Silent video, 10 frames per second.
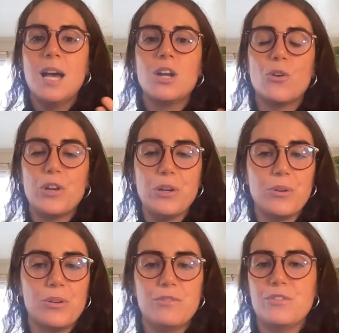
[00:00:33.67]

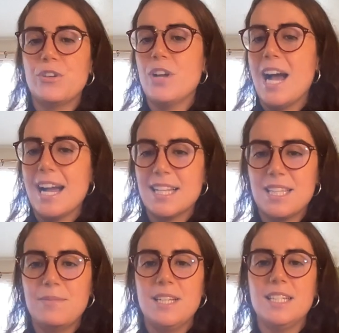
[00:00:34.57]
choreographer,
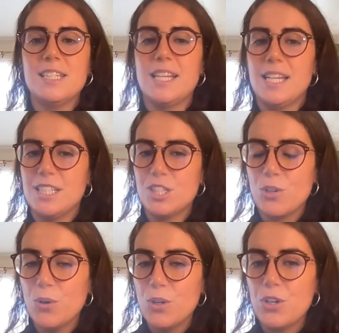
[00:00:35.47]
activist, and
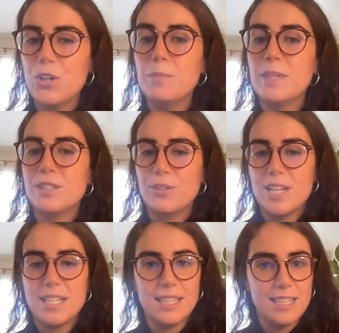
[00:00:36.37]
scholar
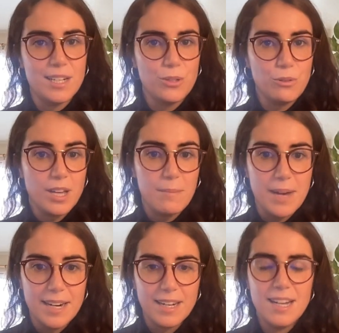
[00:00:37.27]
Victoria Santa Cruz
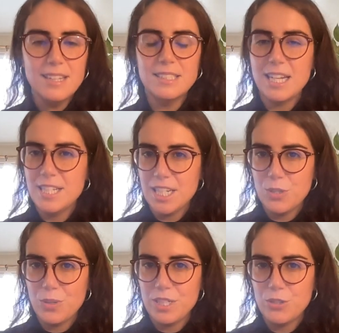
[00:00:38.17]
Gamarra,
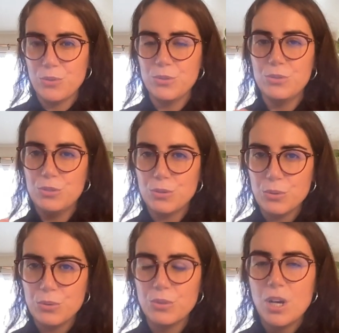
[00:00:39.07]
1922
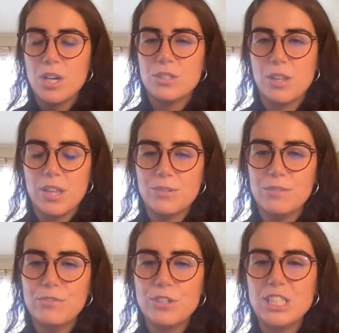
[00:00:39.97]
to
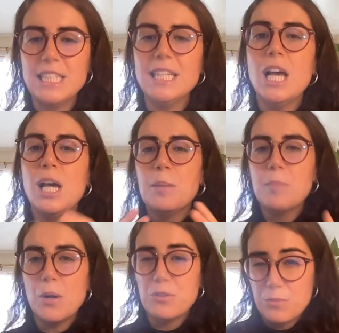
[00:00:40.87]
2014,
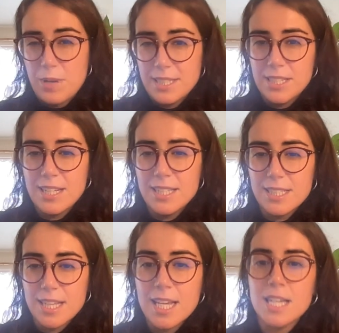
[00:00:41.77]
both
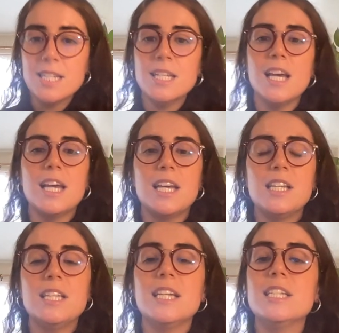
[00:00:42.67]
resonates in
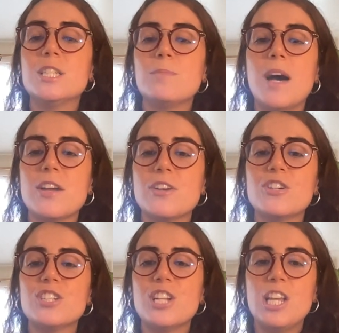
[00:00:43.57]
and
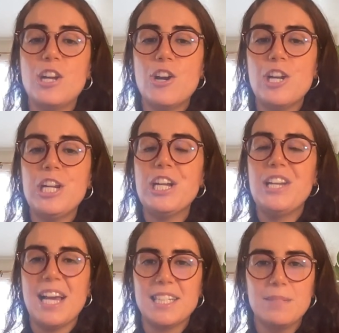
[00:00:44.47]
inspires literary and
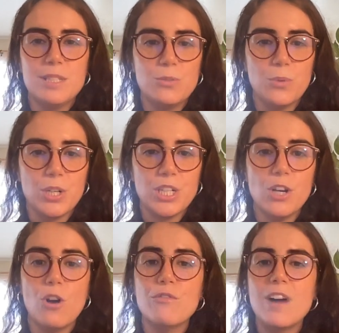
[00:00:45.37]
activist work
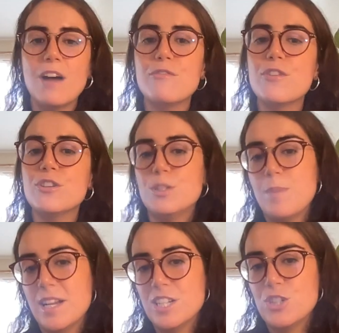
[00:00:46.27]
of
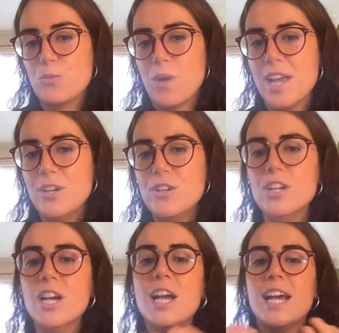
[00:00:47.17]
Afro-Spanish writer
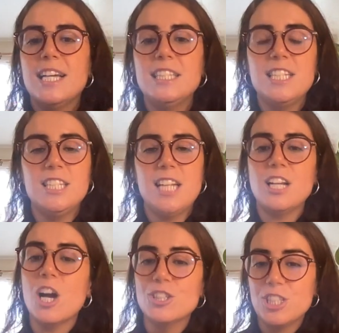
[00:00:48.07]
and digital
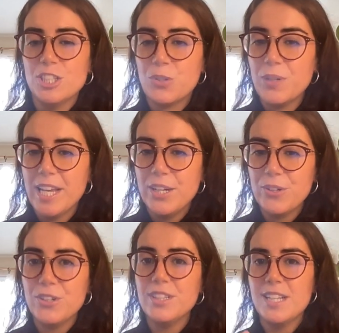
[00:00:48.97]
content
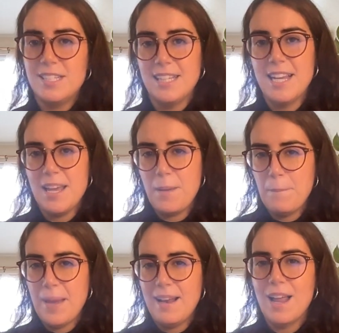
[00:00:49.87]
creator Desirée
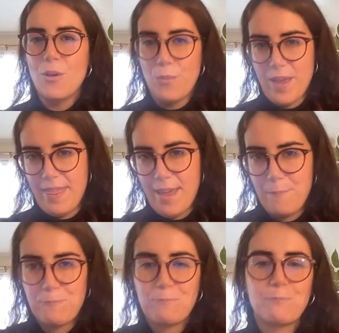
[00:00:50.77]
Bela-Lobedde.
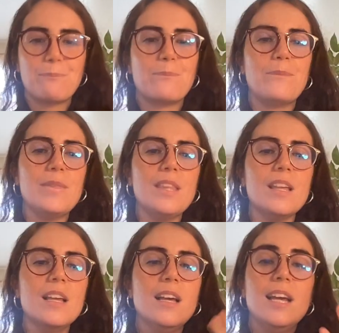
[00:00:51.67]

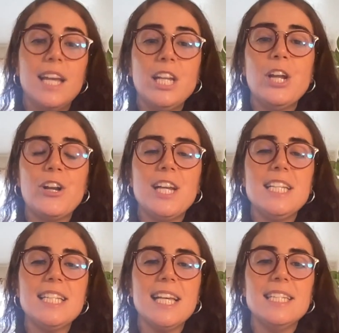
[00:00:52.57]
In her
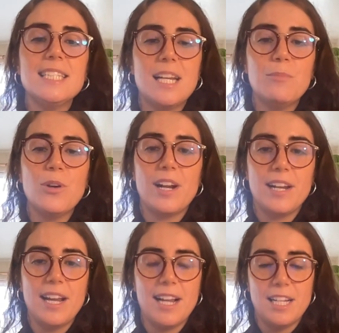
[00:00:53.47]
essay Ser Mujer
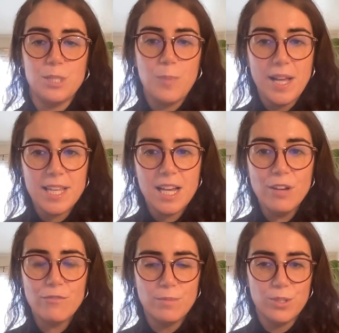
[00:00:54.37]
Negra en
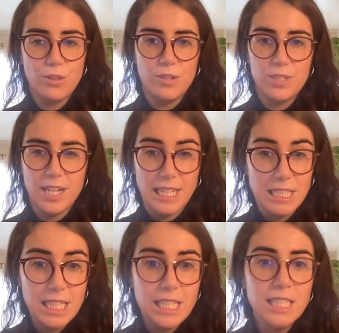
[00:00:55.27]
España from
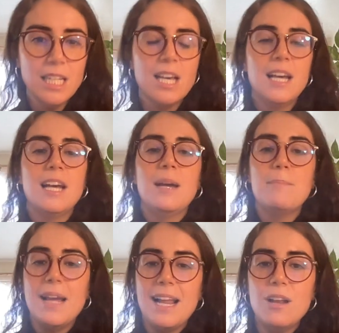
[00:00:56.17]
2018,
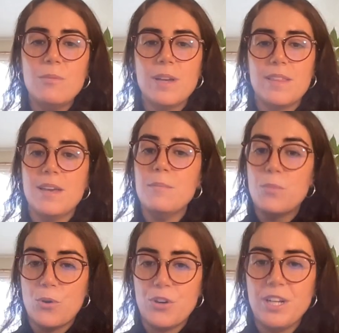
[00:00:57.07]
Bela-Lobedde,
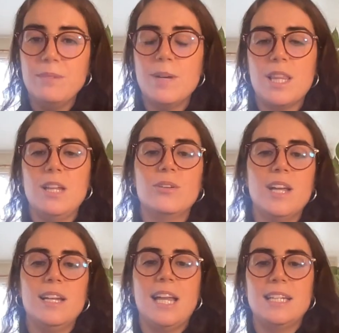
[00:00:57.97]
born in
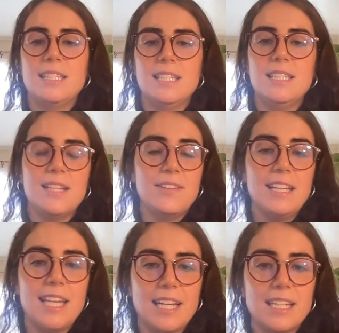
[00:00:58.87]
Barcelona in
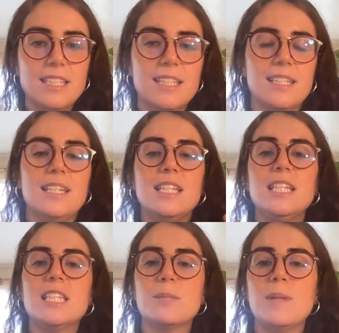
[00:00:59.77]
1978,
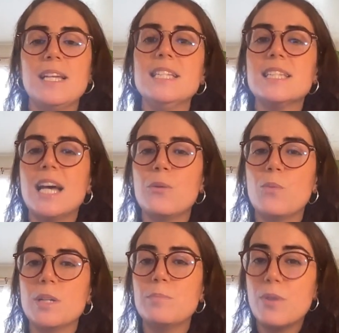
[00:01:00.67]
explains that
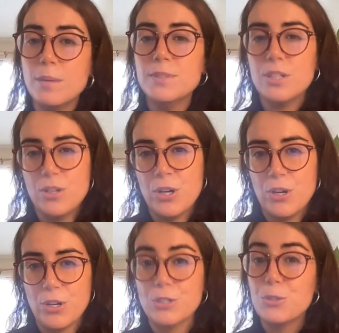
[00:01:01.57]
what prompted
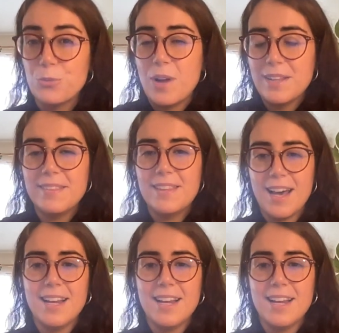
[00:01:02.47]
her to write that